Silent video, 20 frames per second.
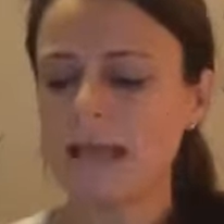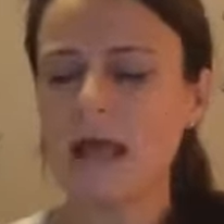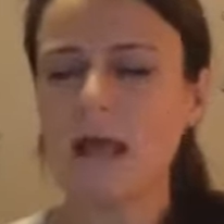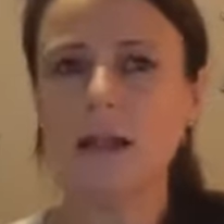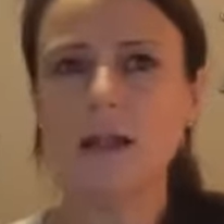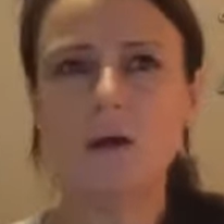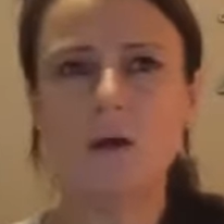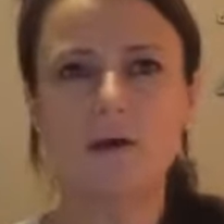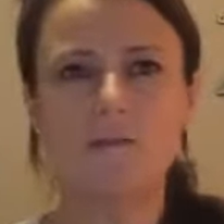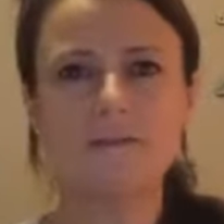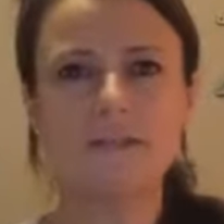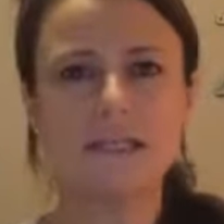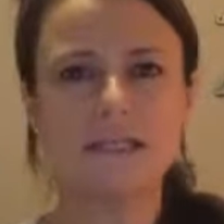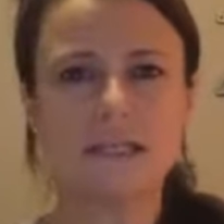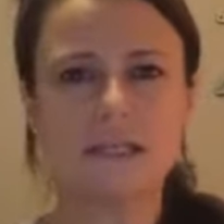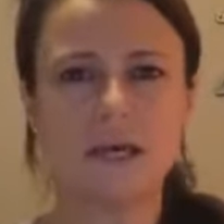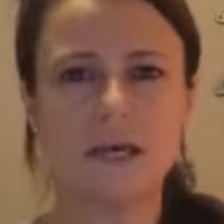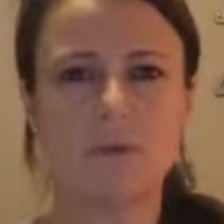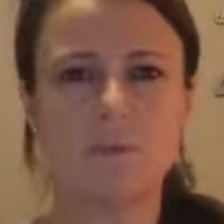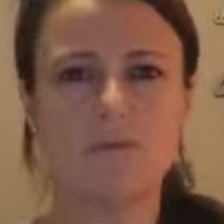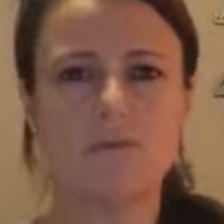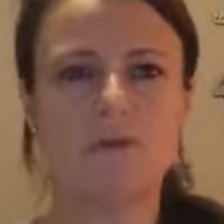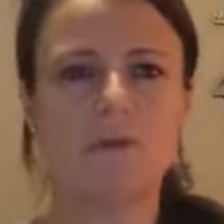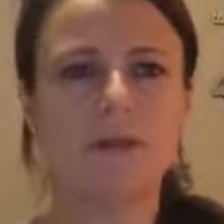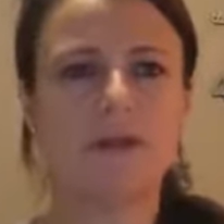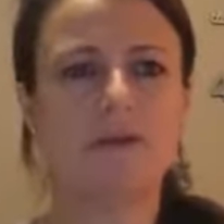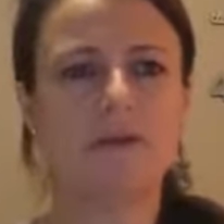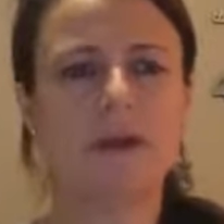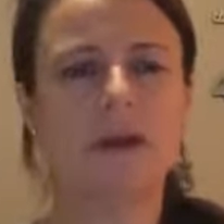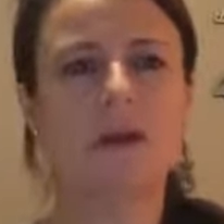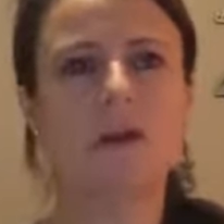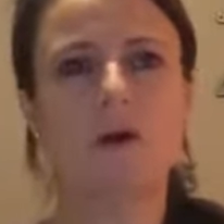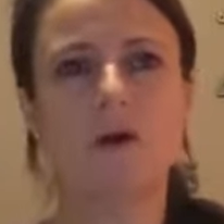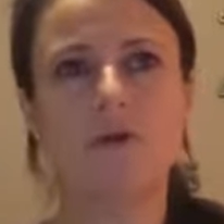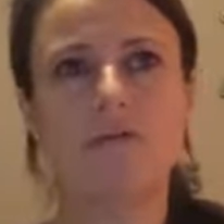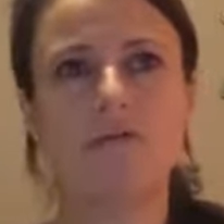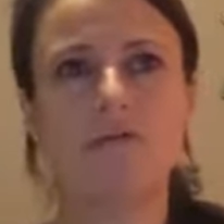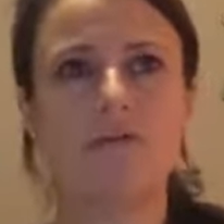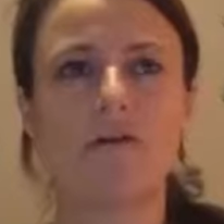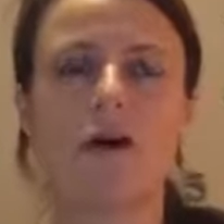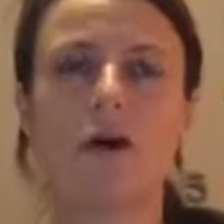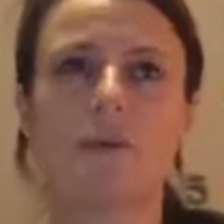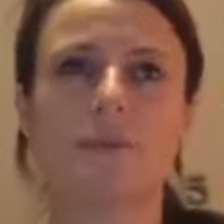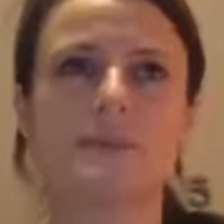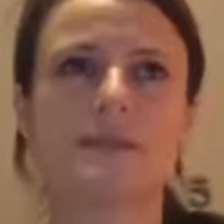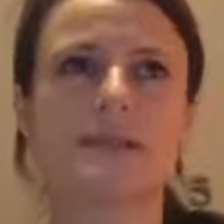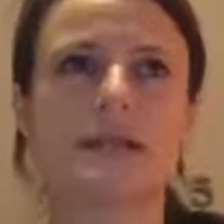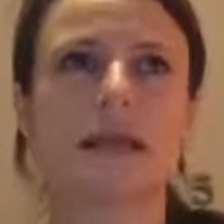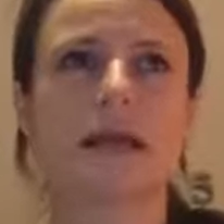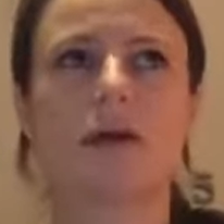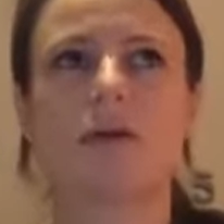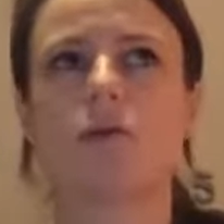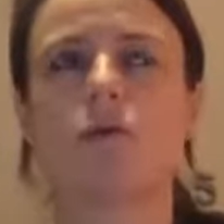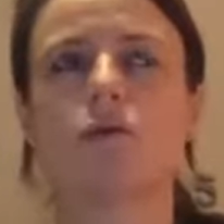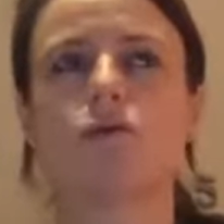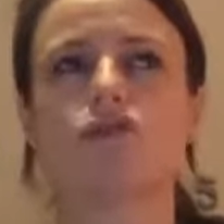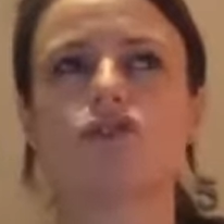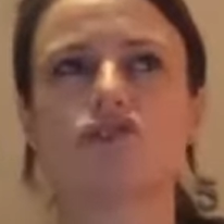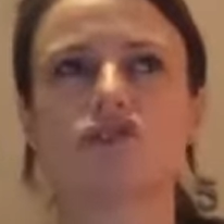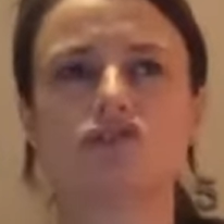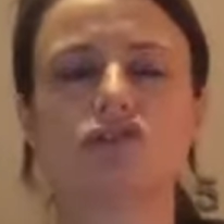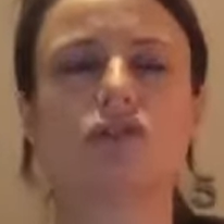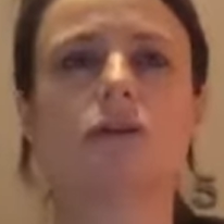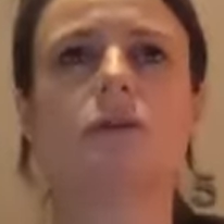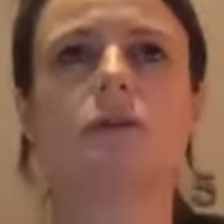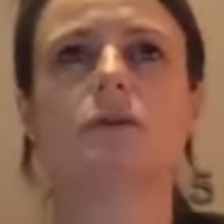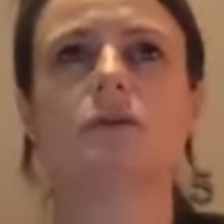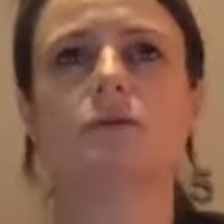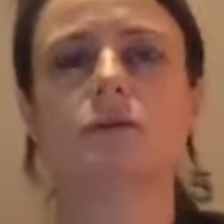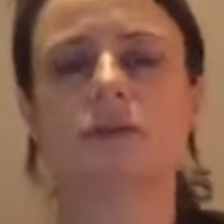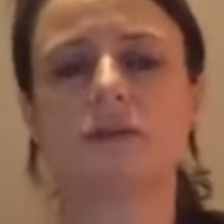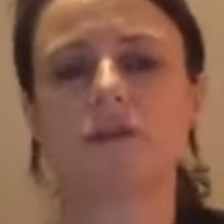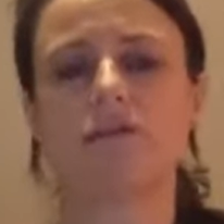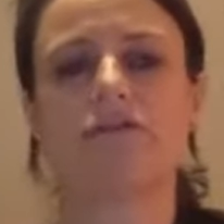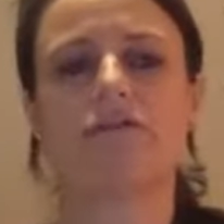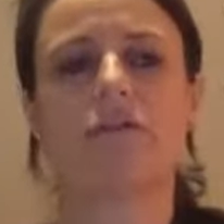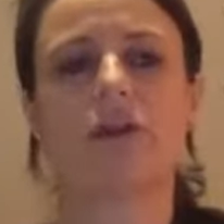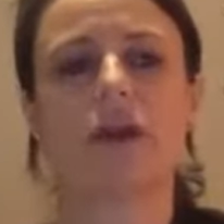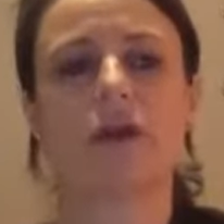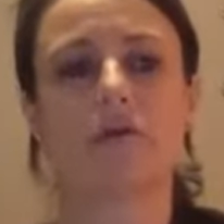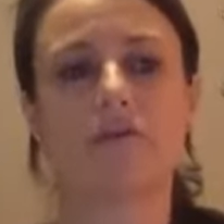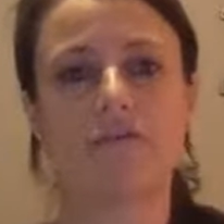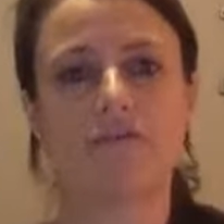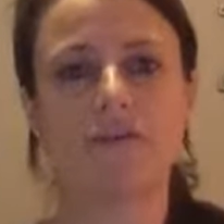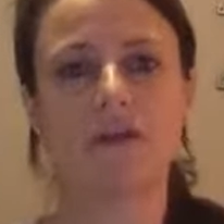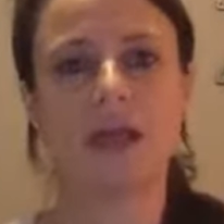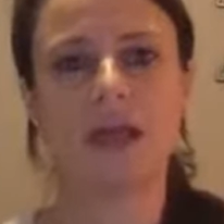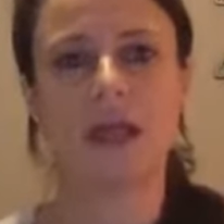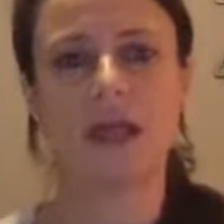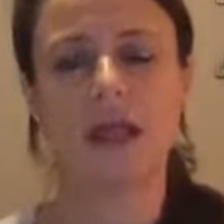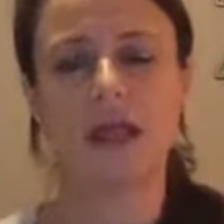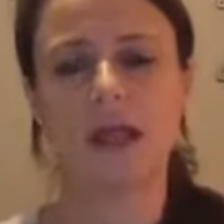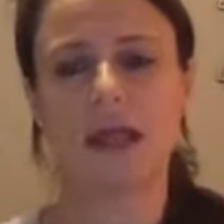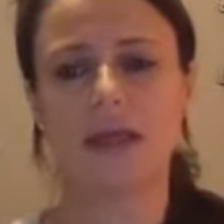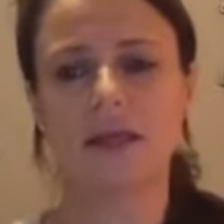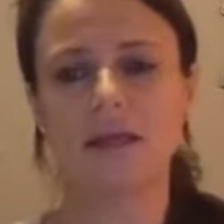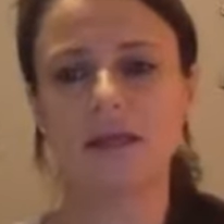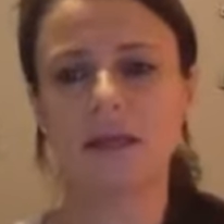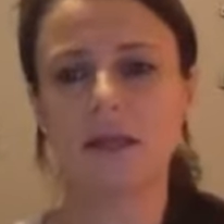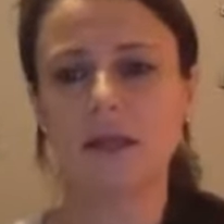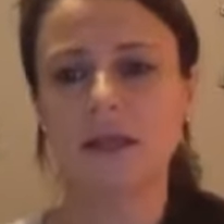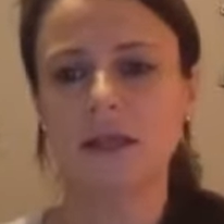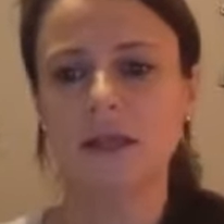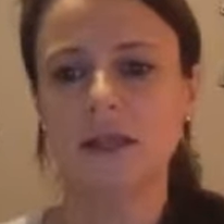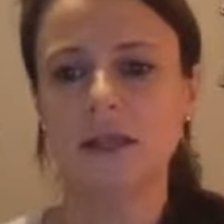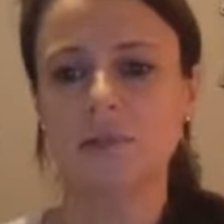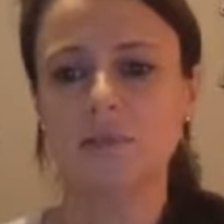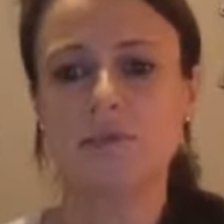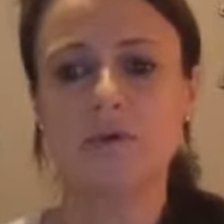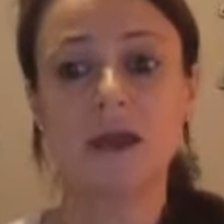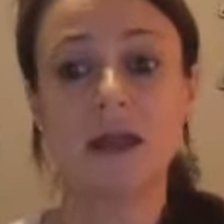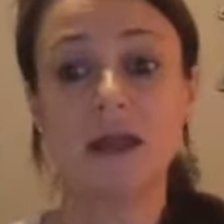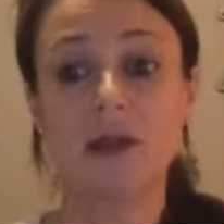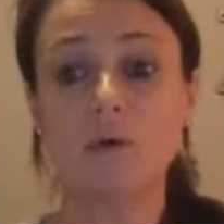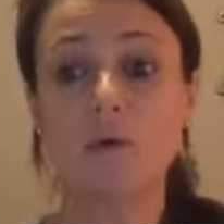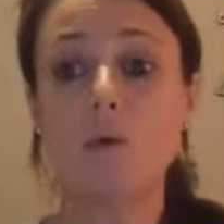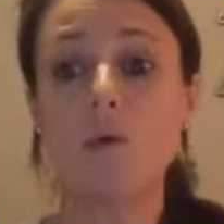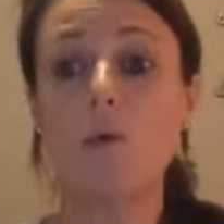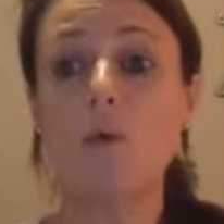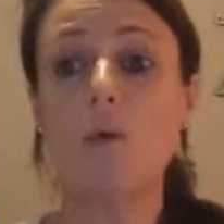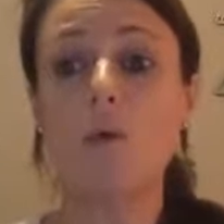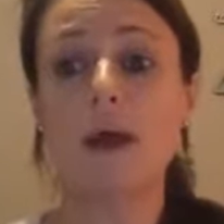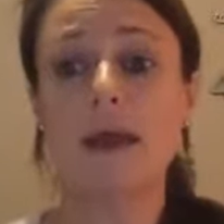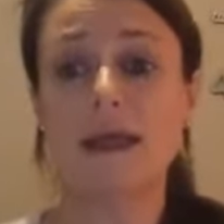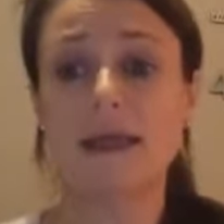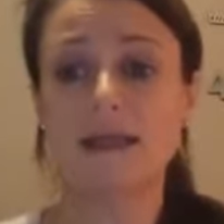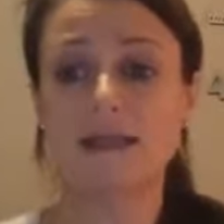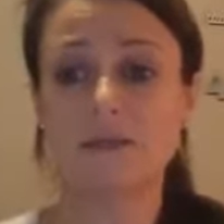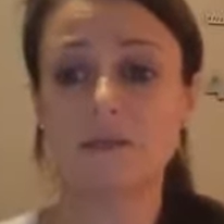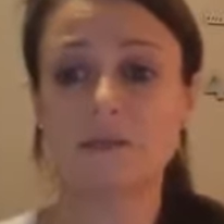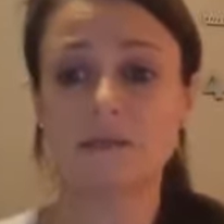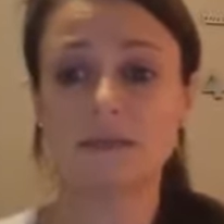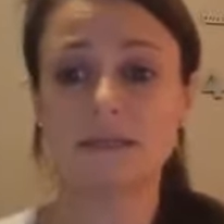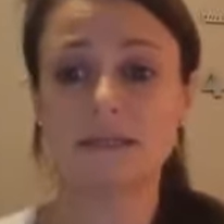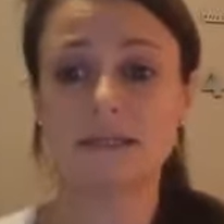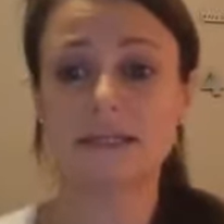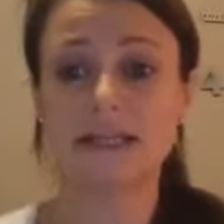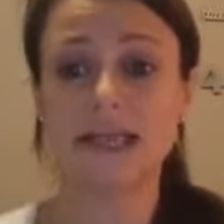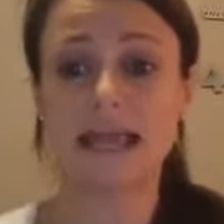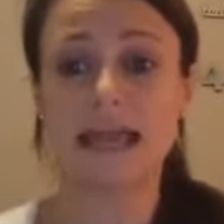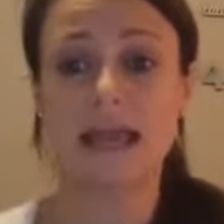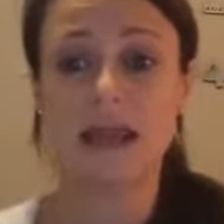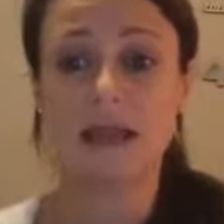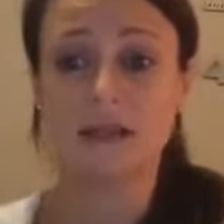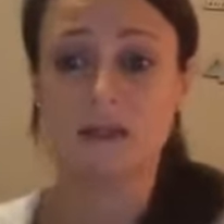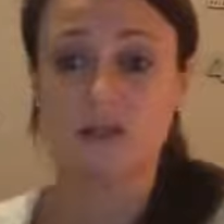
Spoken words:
a lot of discomfort, they're in a lot of upset or struggle or suffering or fear, and the brain always wants to get